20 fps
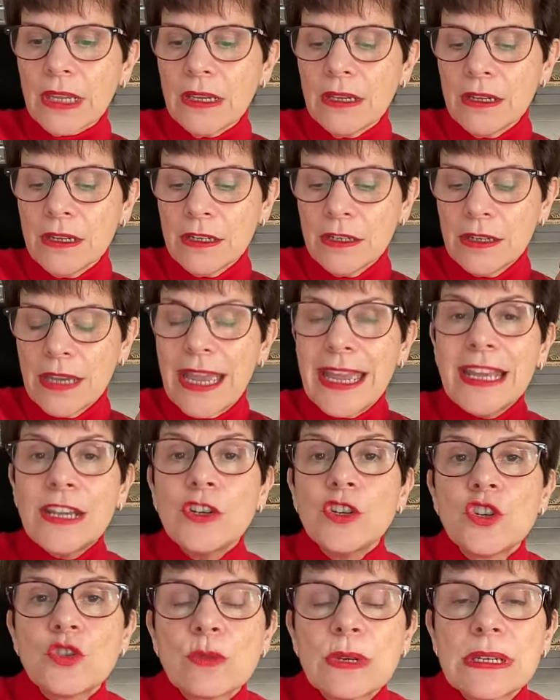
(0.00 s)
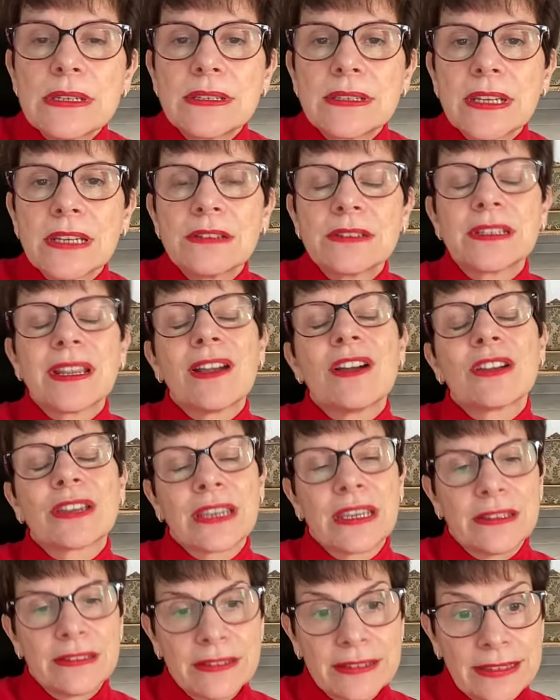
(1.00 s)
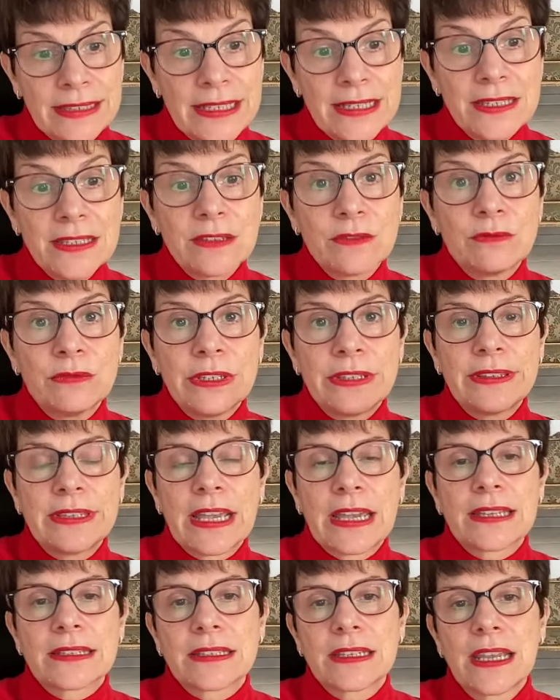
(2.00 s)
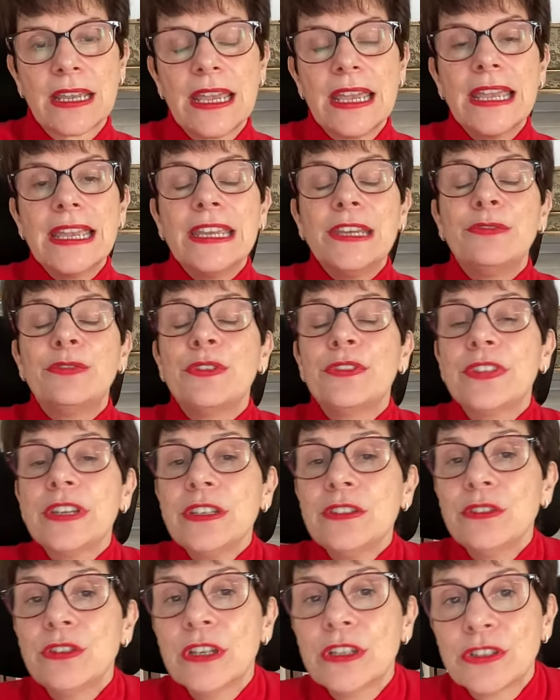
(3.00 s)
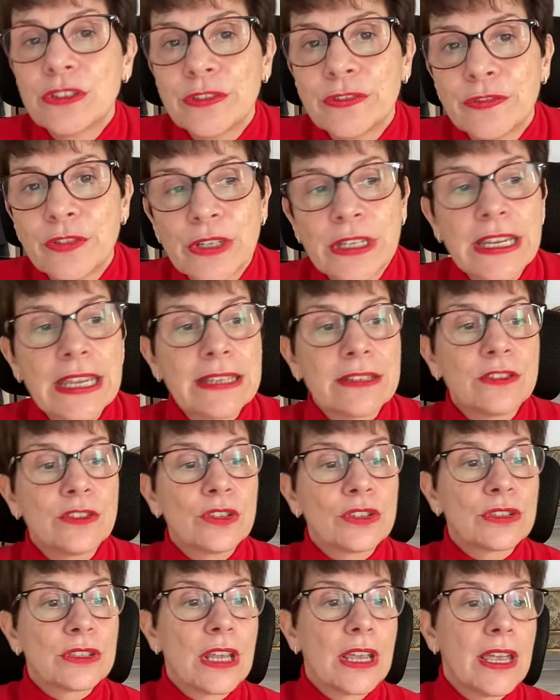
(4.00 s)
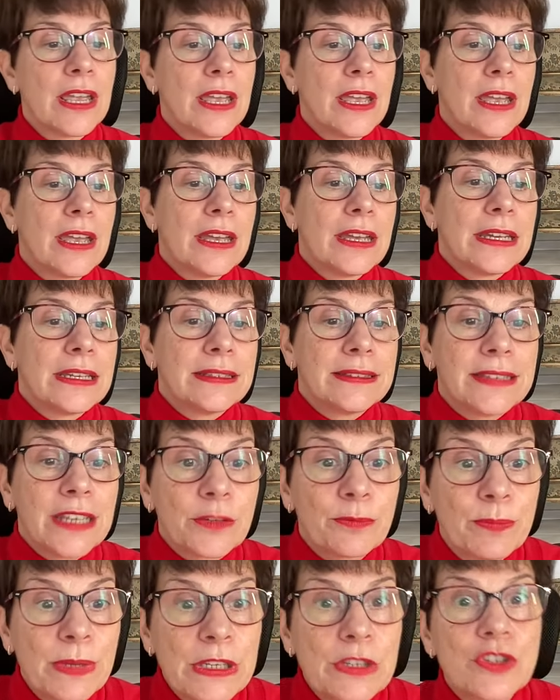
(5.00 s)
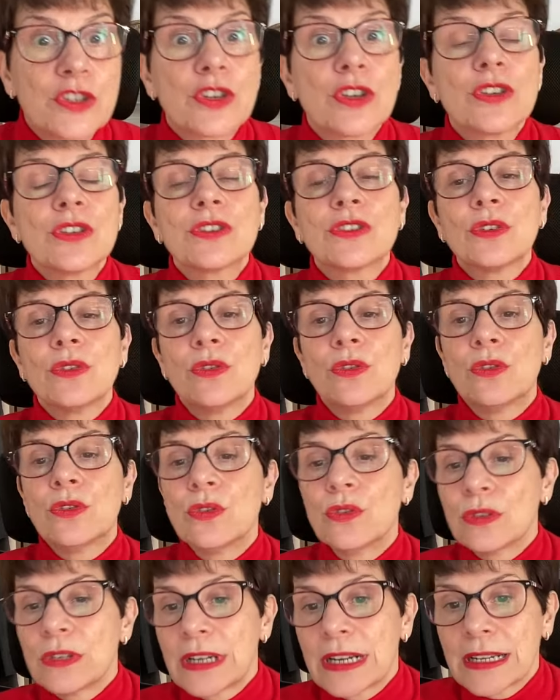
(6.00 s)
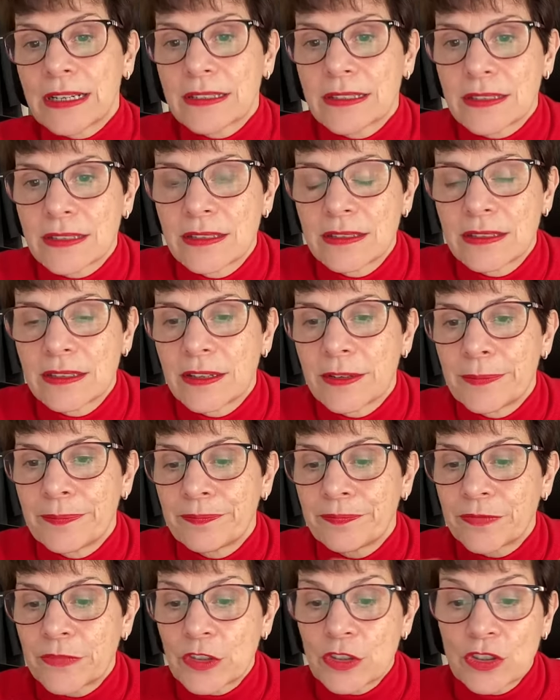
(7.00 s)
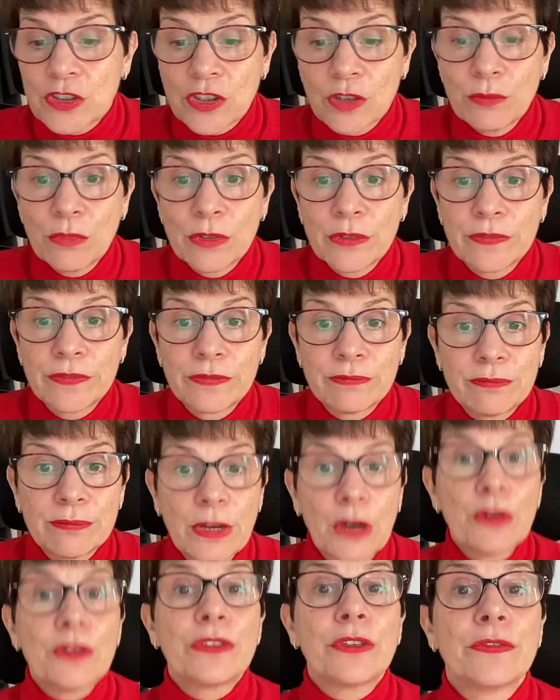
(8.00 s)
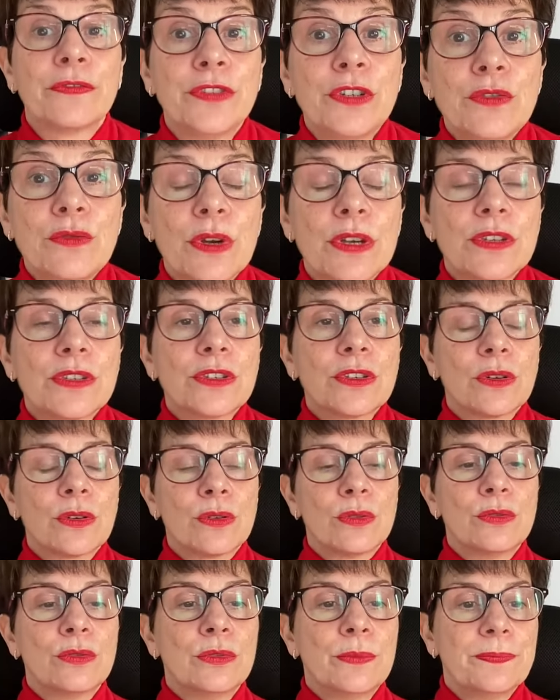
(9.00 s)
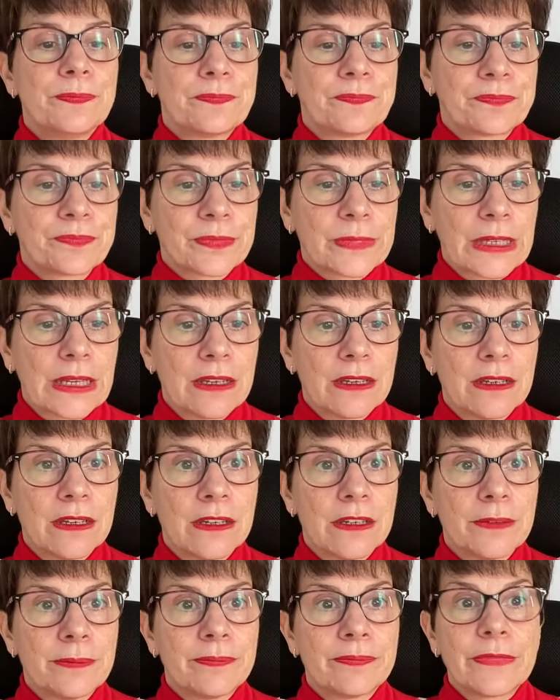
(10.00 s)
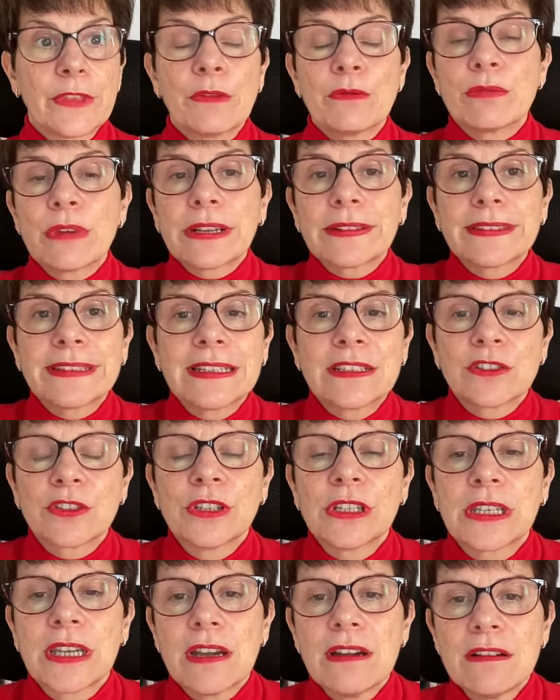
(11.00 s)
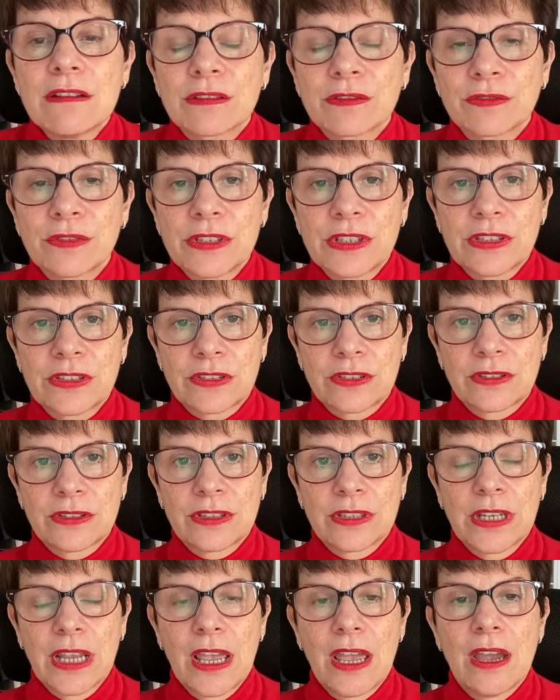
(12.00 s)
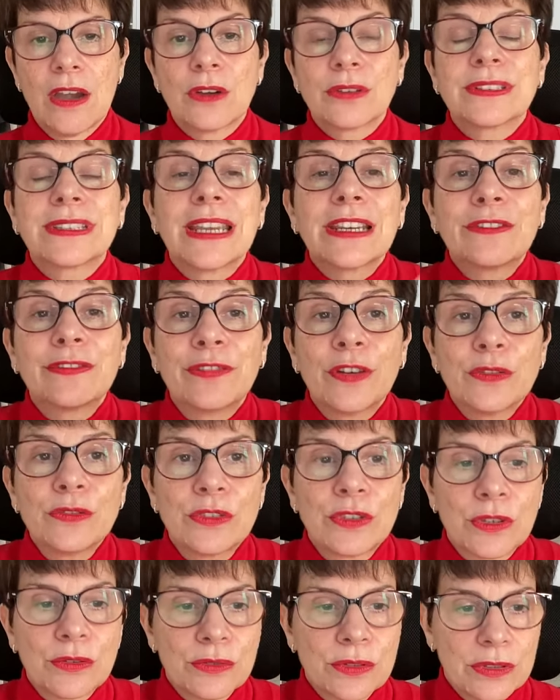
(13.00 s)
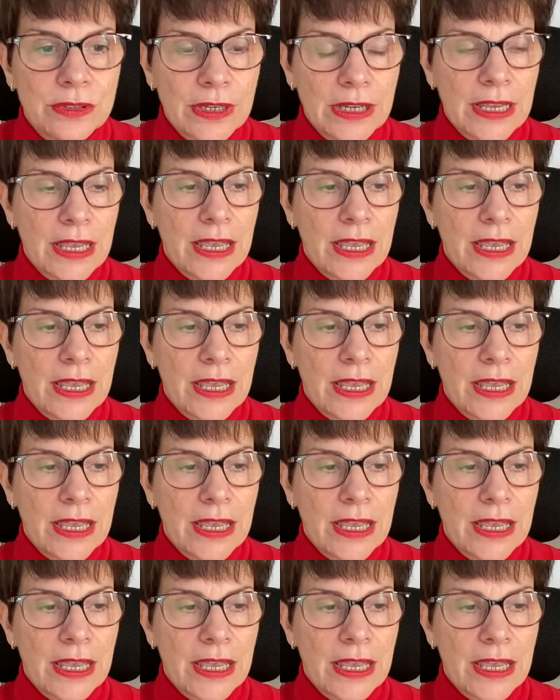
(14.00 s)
uh, entries and say okay this with that if you think you're going to forget just take pictures or like um, some of my other viewers who um, write things on a card for instance take photos